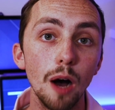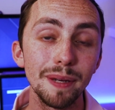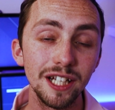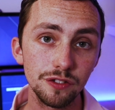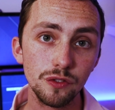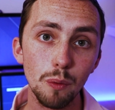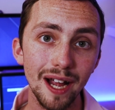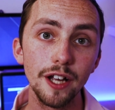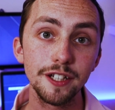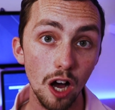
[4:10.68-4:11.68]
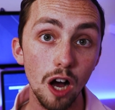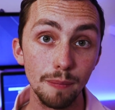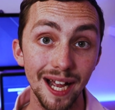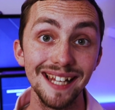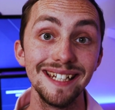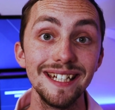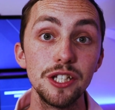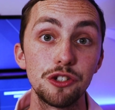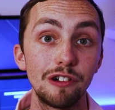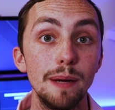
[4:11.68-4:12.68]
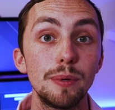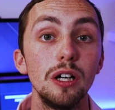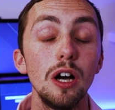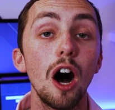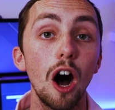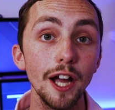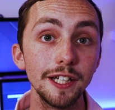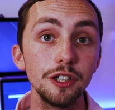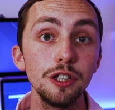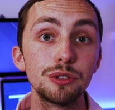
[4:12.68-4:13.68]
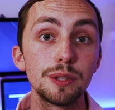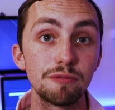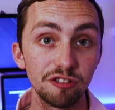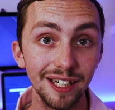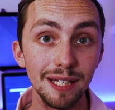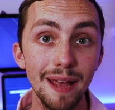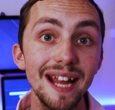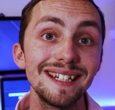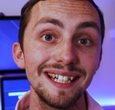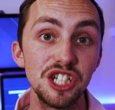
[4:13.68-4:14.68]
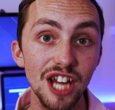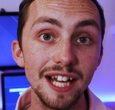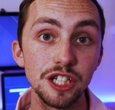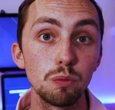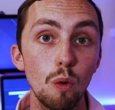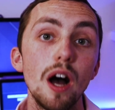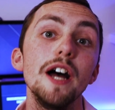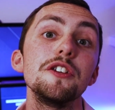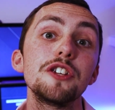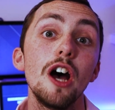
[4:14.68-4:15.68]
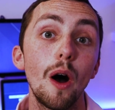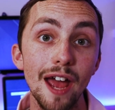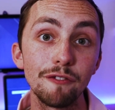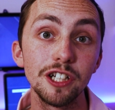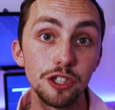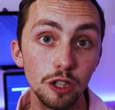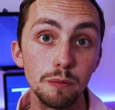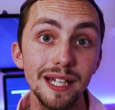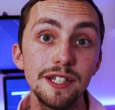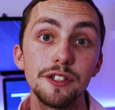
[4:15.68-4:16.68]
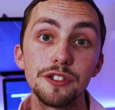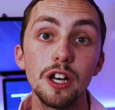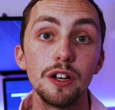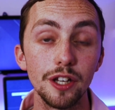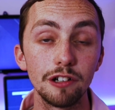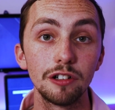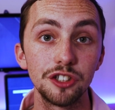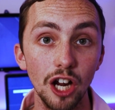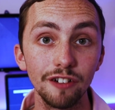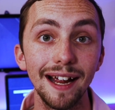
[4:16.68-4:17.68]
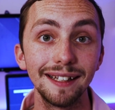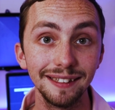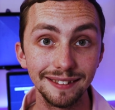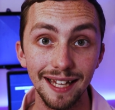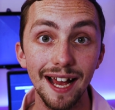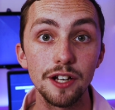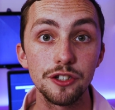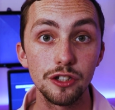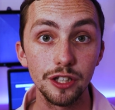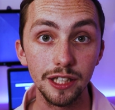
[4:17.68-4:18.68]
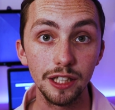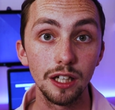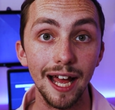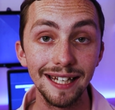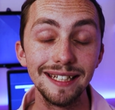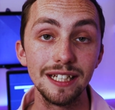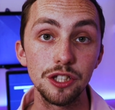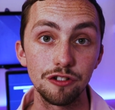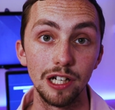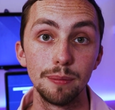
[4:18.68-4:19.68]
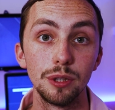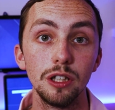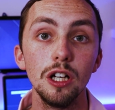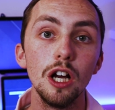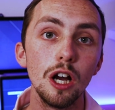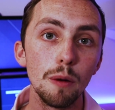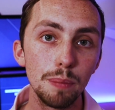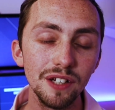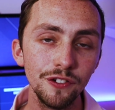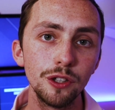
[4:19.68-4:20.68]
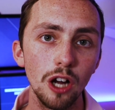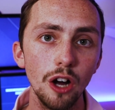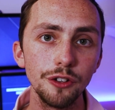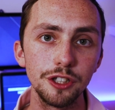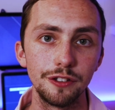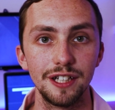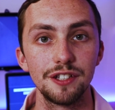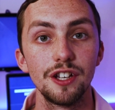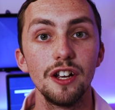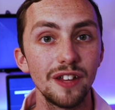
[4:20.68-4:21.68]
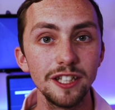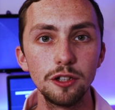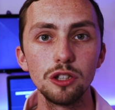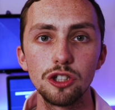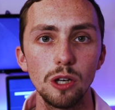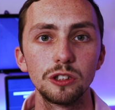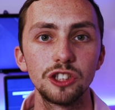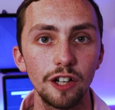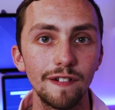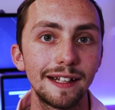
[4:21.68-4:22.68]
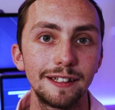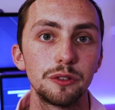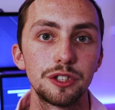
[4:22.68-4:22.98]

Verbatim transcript: Because of the way I cut my LED strip, I can use the pre-made injection wires every 2 meters that are directly attached to the LED strip. But if you can't do this, then you can solder directly